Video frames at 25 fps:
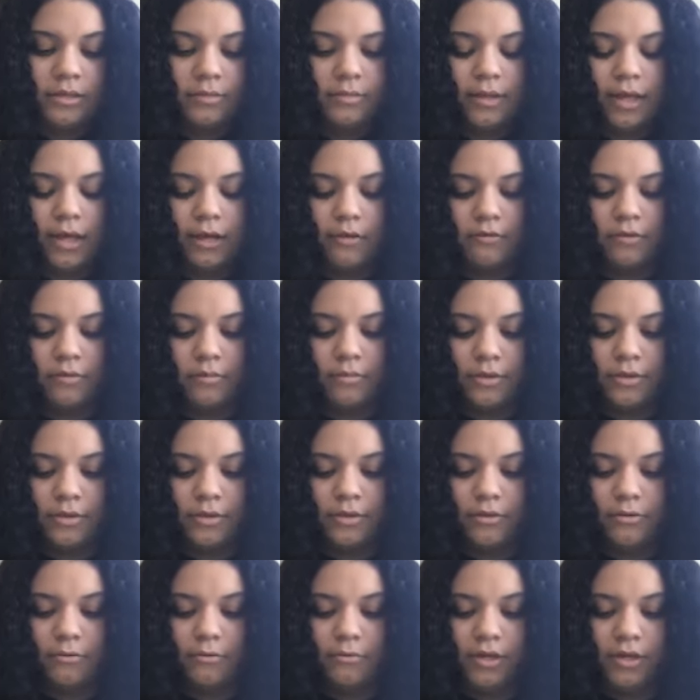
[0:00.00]
As Black
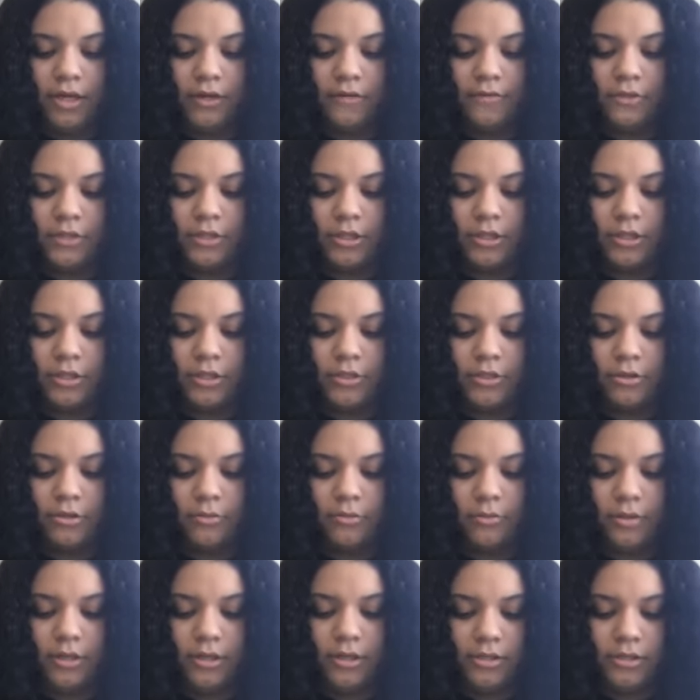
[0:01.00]
women, we have shared
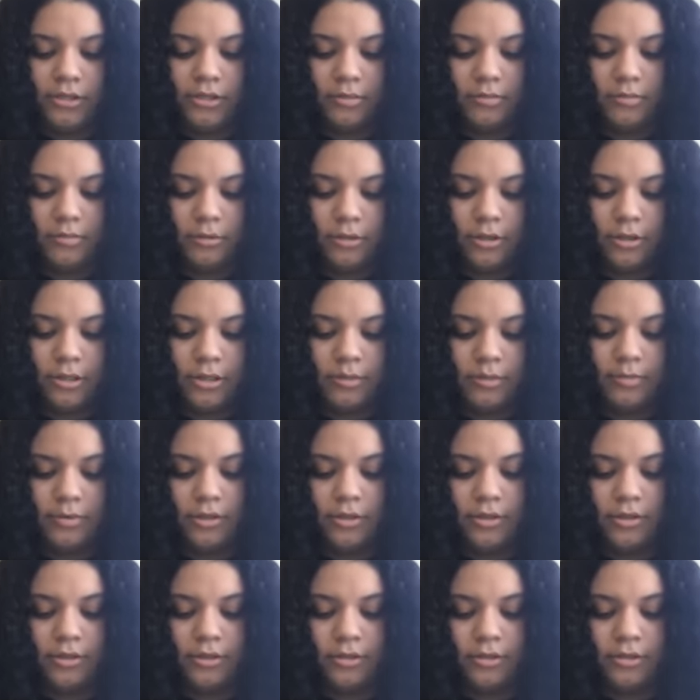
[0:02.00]
so many similar
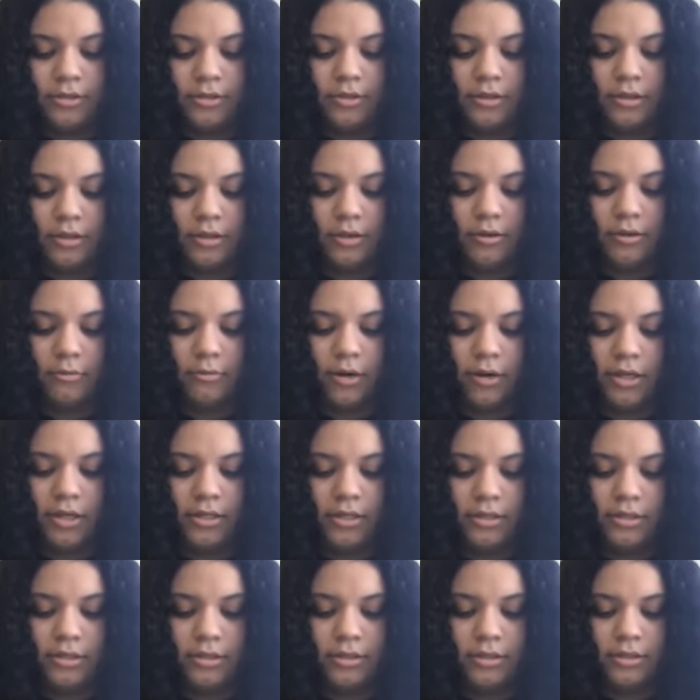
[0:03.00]
experiences.
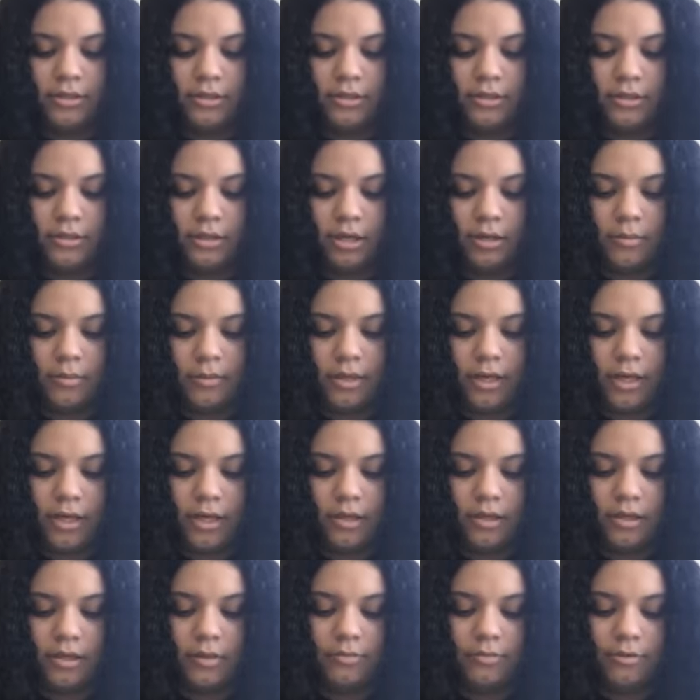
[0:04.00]
Why doesn't this
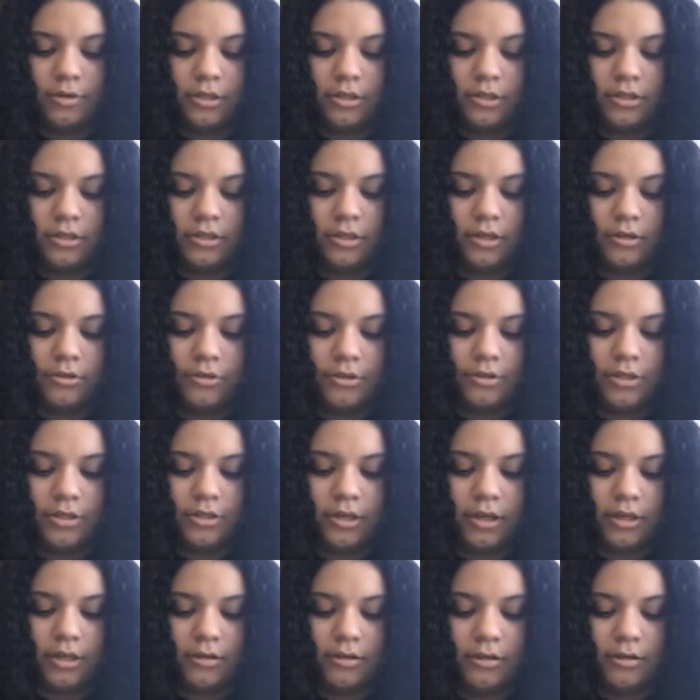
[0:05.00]
commonality bring us
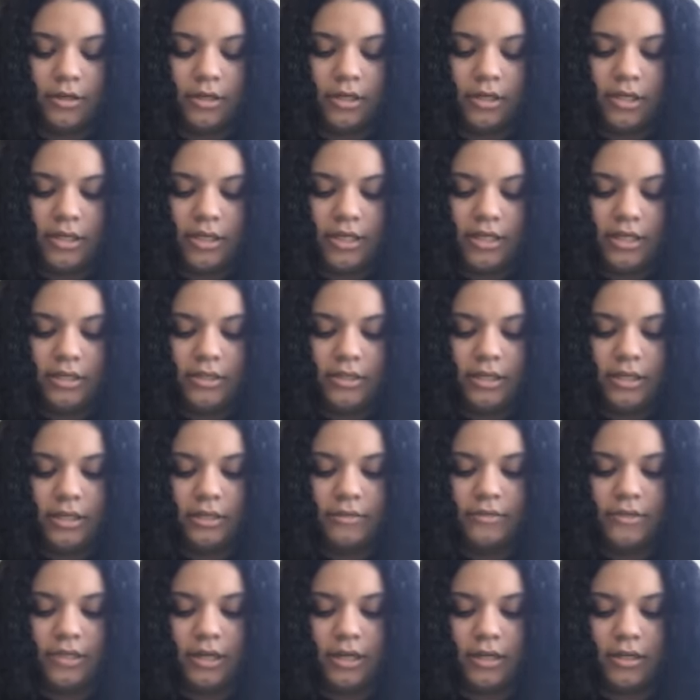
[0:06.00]
closer together
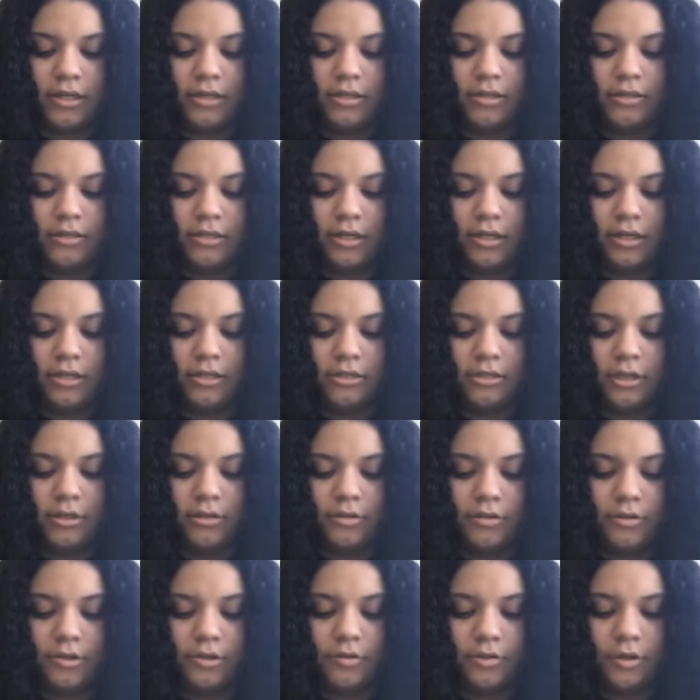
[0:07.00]
instead of setting us at
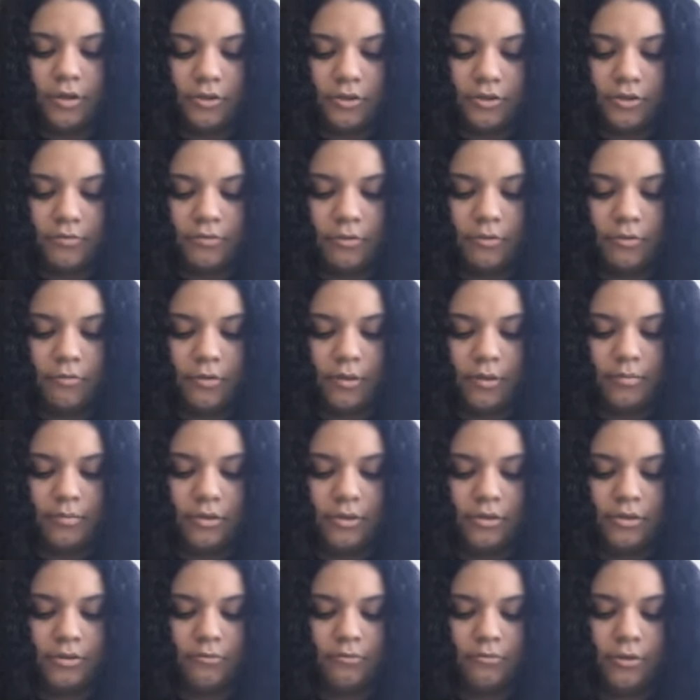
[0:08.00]
each other's throats with
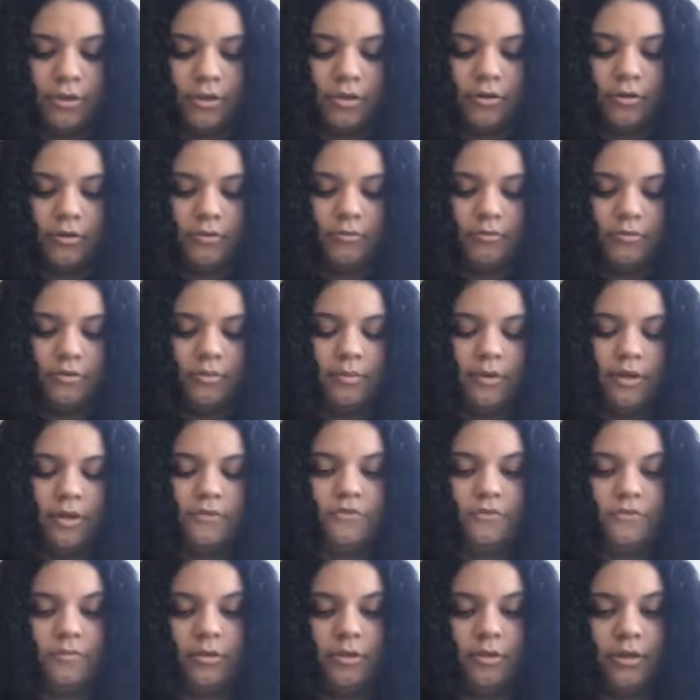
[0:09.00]
weapons well honed
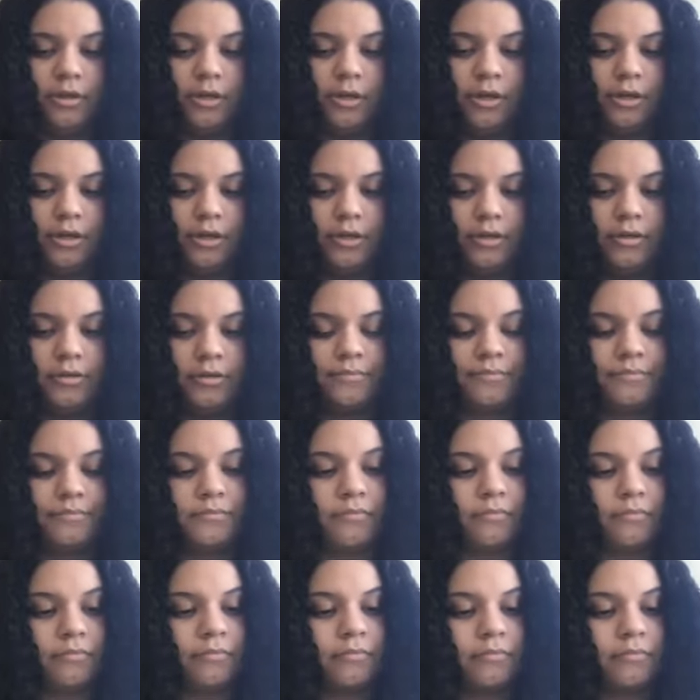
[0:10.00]
by familiarity.